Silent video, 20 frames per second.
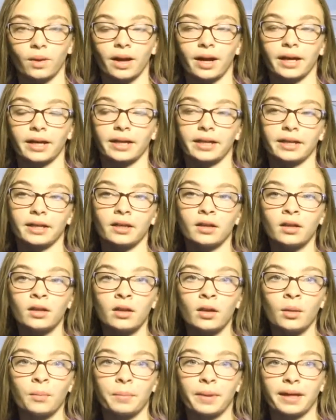I
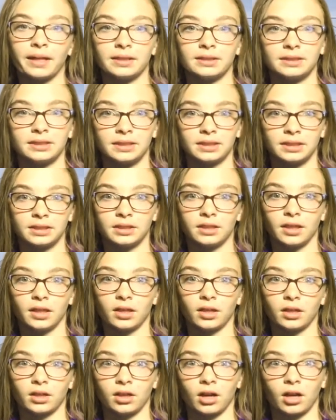painted
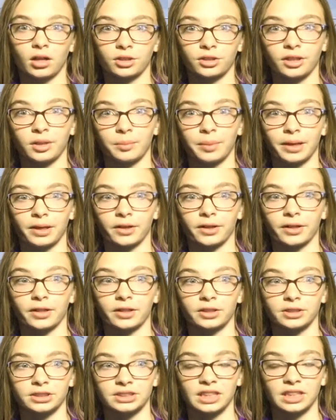the concrete
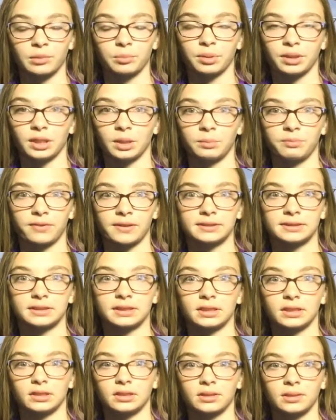barriers and put up
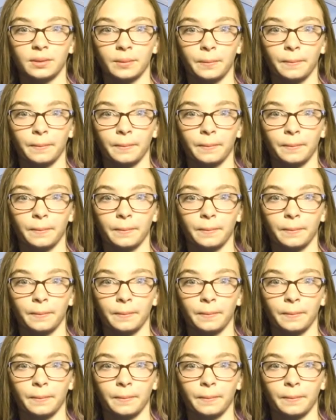fencing.